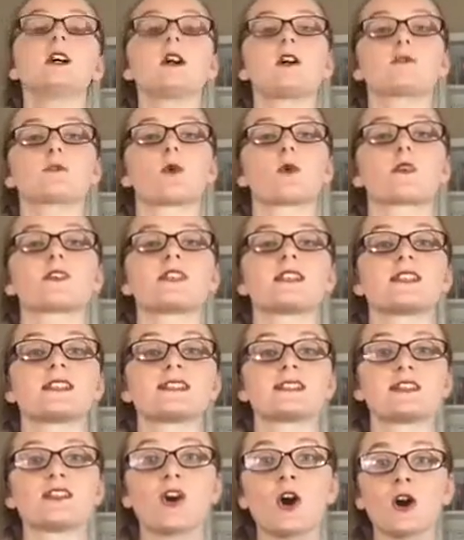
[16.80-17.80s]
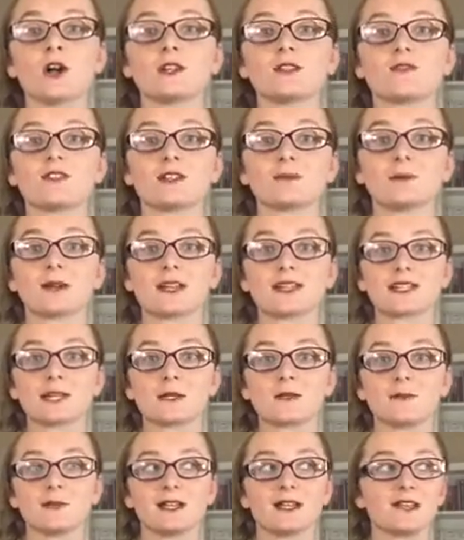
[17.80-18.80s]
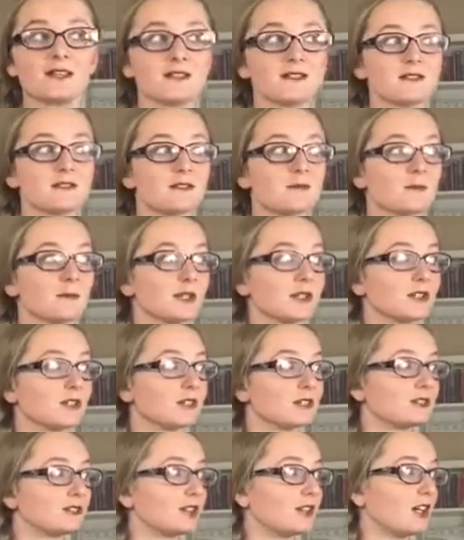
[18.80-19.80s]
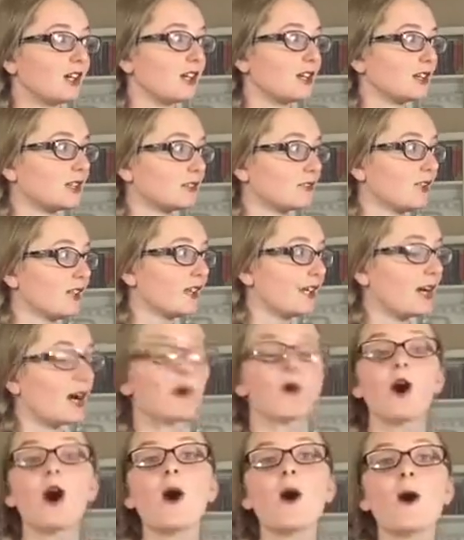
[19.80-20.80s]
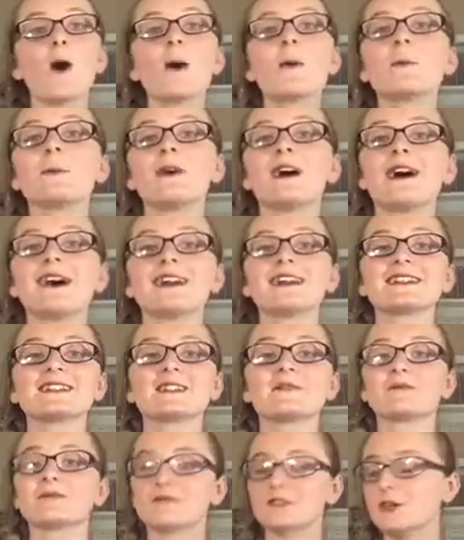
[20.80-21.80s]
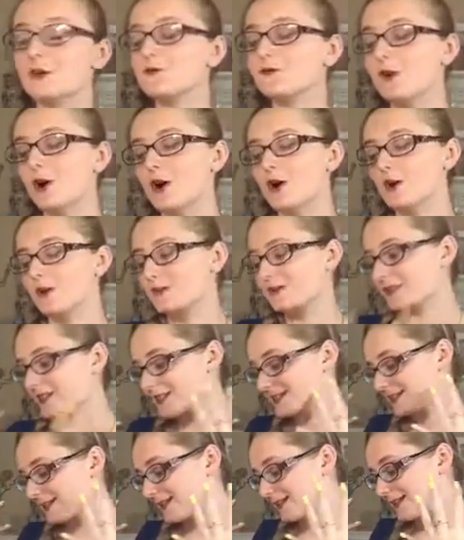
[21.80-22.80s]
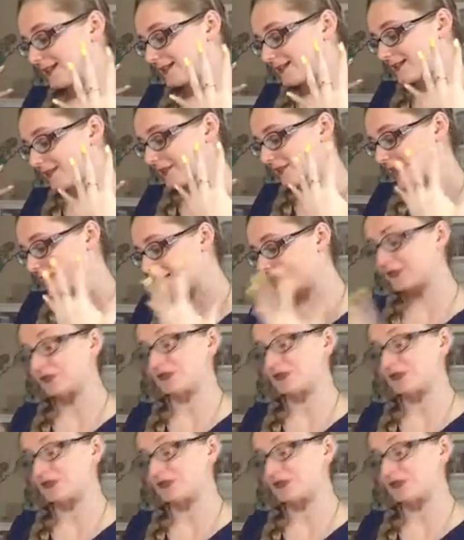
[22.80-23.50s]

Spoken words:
Of course this isn't all of them because that would be a super long video, but so far this is the